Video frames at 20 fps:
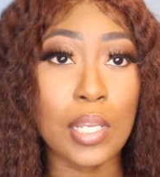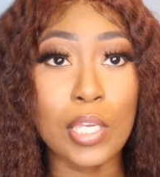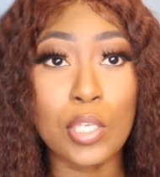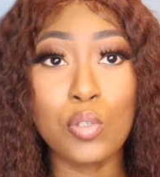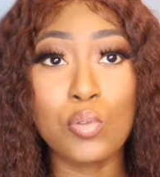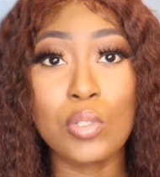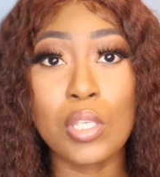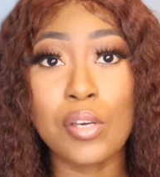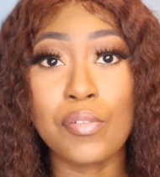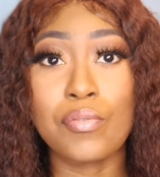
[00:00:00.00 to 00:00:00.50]
Like
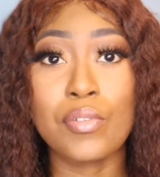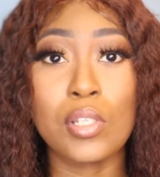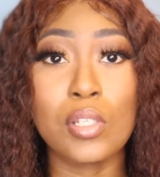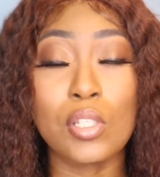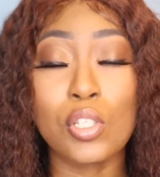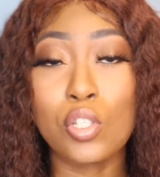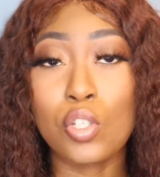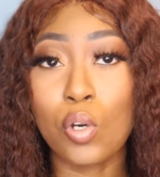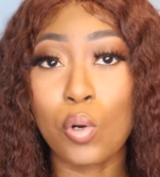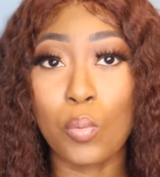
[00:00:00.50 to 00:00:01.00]
you
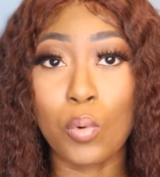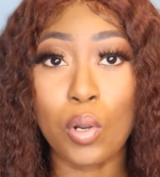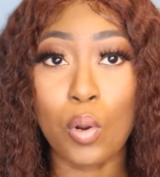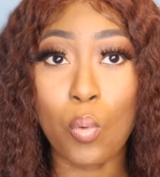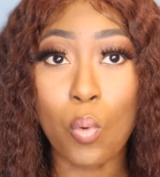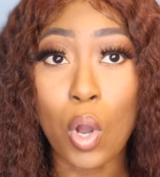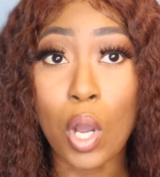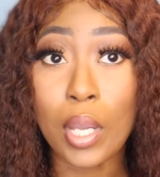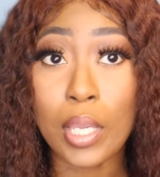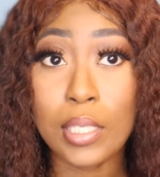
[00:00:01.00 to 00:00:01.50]
definitely don't want to
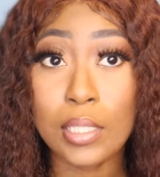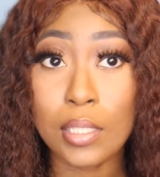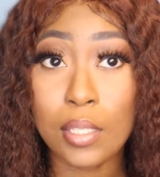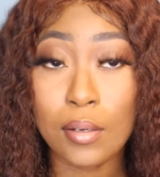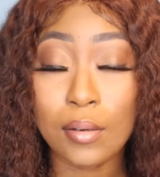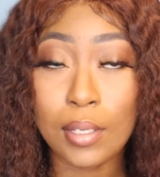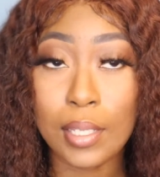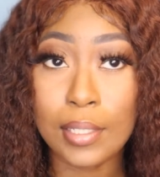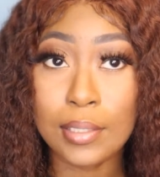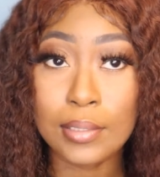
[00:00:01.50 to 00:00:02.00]
walk in
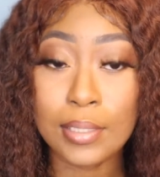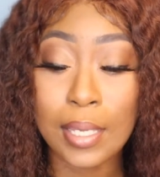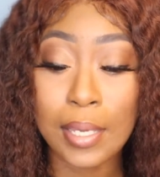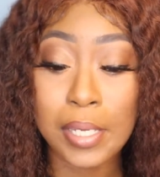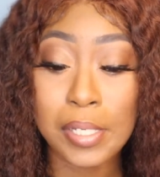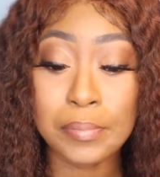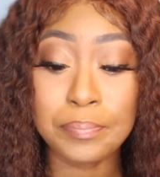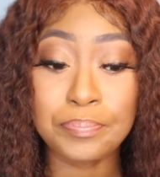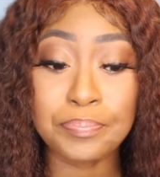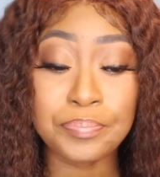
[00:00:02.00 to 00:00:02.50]
there like
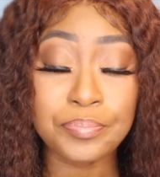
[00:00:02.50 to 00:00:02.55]
that.